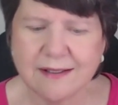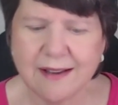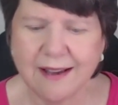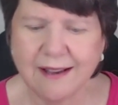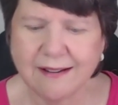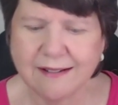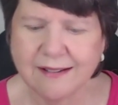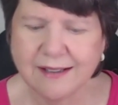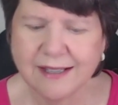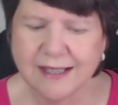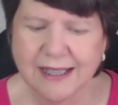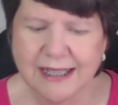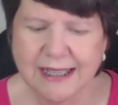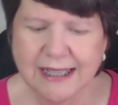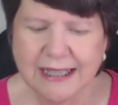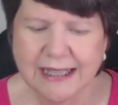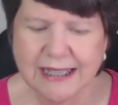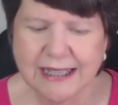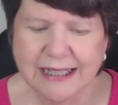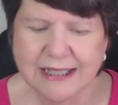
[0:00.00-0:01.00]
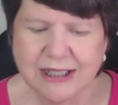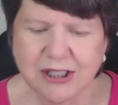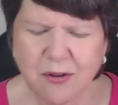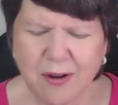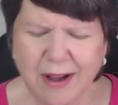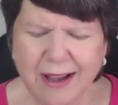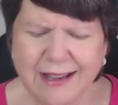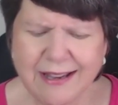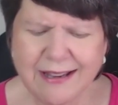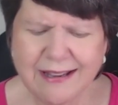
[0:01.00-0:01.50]
And so
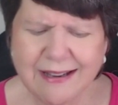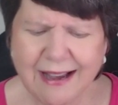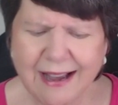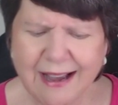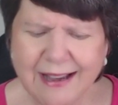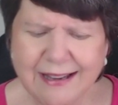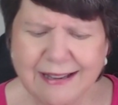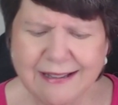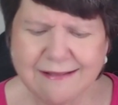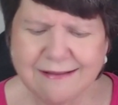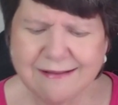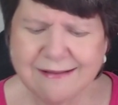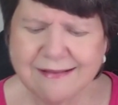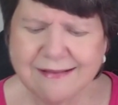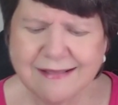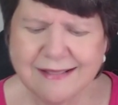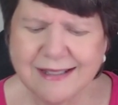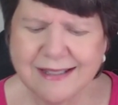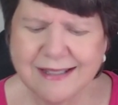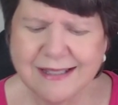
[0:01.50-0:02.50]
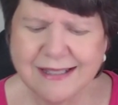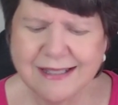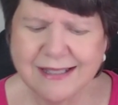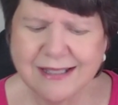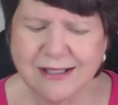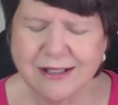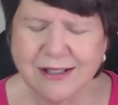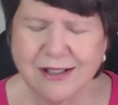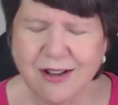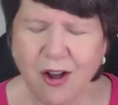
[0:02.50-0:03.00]
I
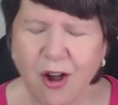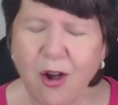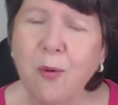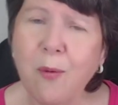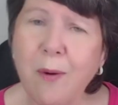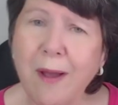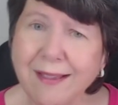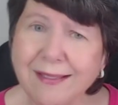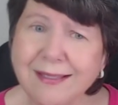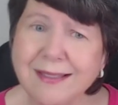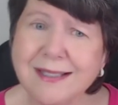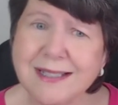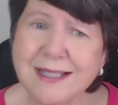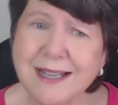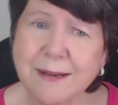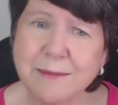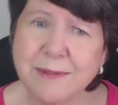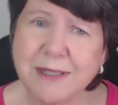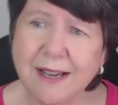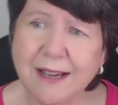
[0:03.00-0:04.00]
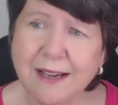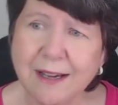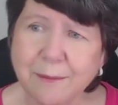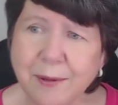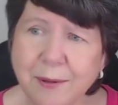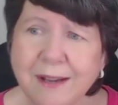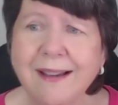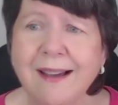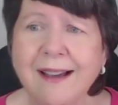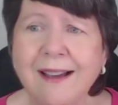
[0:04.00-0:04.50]
Oh, at the same time,
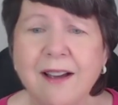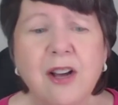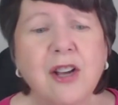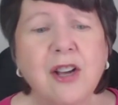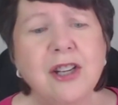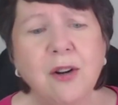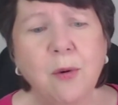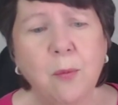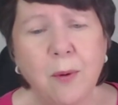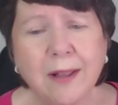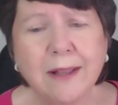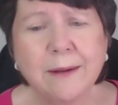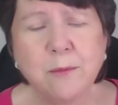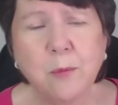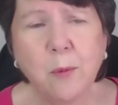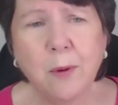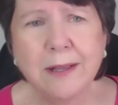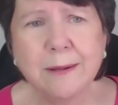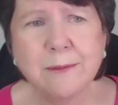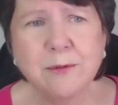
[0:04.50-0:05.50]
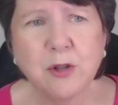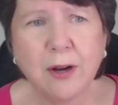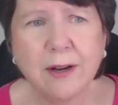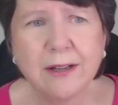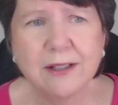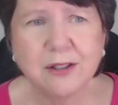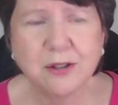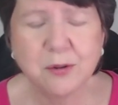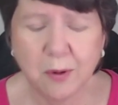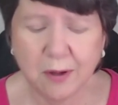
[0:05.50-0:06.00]
while I'm trying
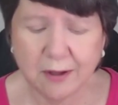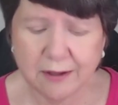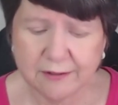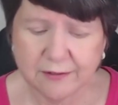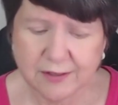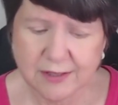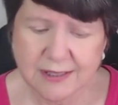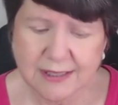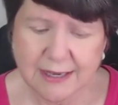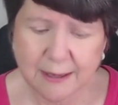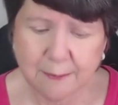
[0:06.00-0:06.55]
to do all of this, I'm